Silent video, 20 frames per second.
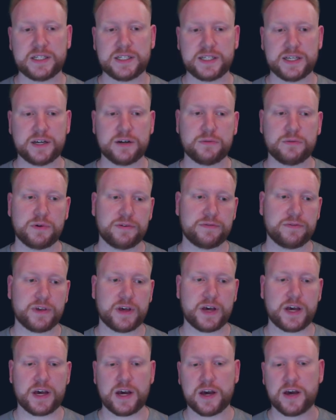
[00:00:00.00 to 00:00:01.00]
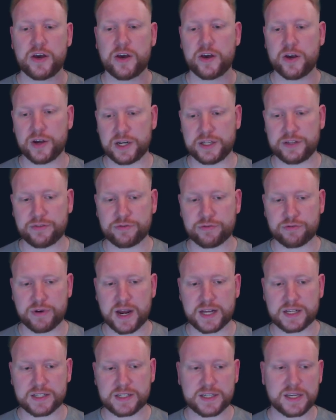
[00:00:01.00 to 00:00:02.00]
deal with early
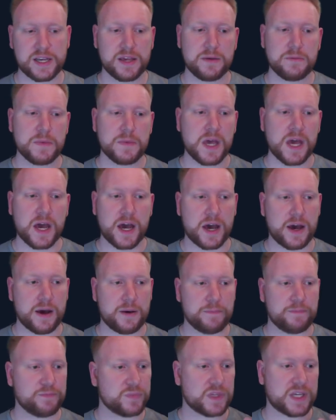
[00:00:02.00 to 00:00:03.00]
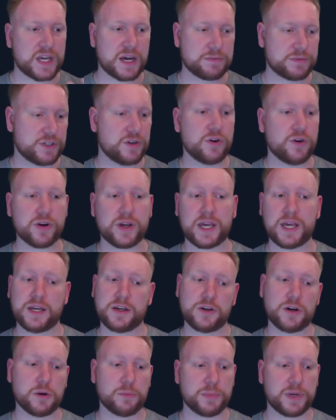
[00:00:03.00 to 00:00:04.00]
threats. Captain Hook in
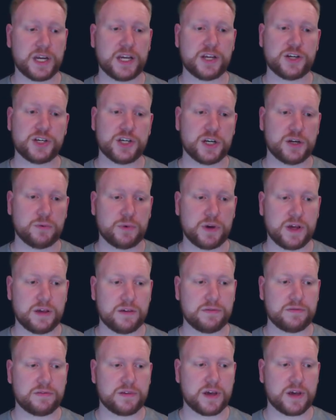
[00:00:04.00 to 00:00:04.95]
combination with